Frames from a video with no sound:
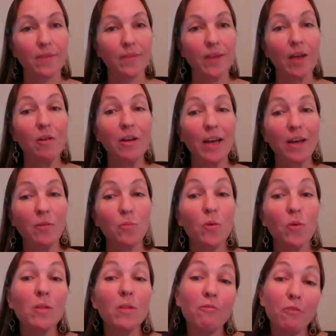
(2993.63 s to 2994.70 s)
Okay,
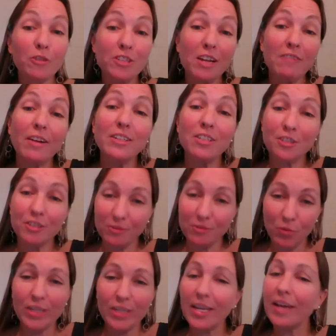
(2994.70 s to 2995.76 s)
well, first off, I just
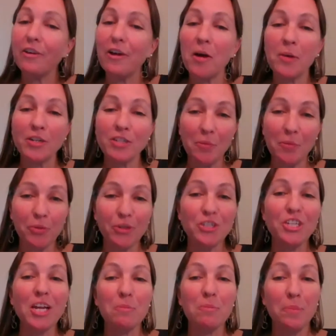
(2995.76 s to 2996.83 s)
want to tell you how much I
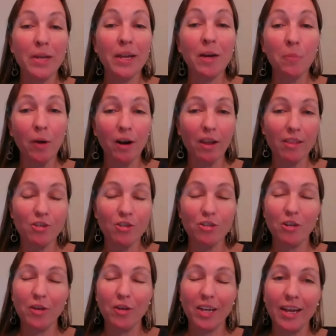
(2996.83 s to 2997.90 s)
appreciate being a part of the
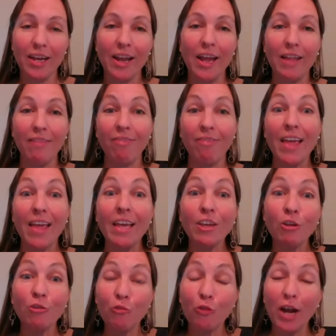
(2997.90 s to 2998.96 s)
show again, and thank you
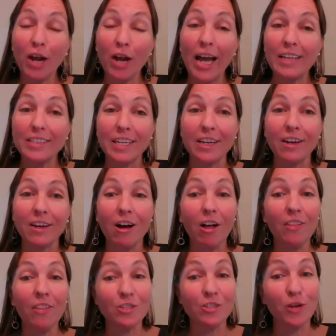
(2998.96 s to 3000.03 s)
for asking all these